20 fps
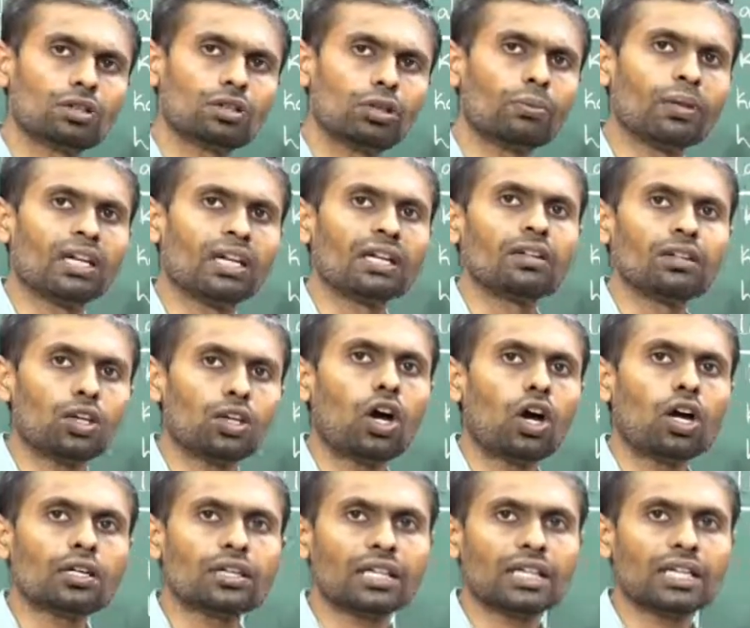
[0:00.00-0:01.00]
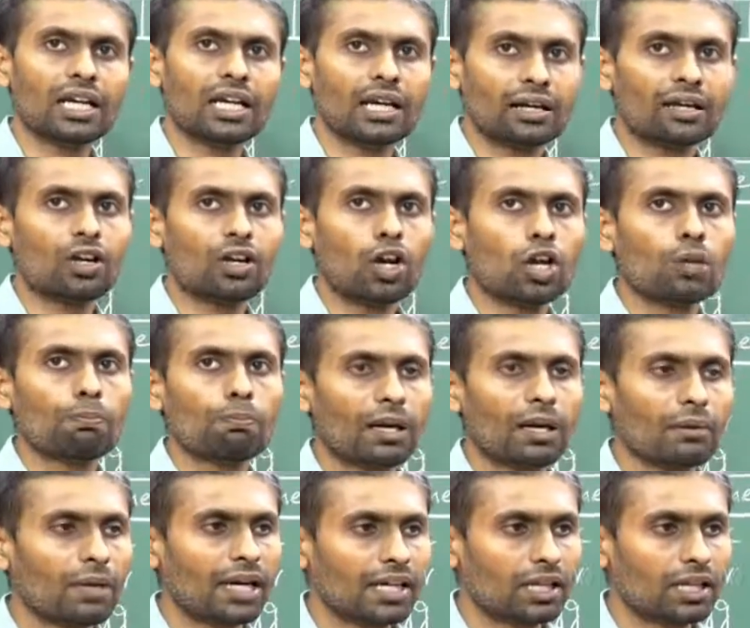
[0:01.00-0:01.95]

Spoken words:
to be non-key or a non-prime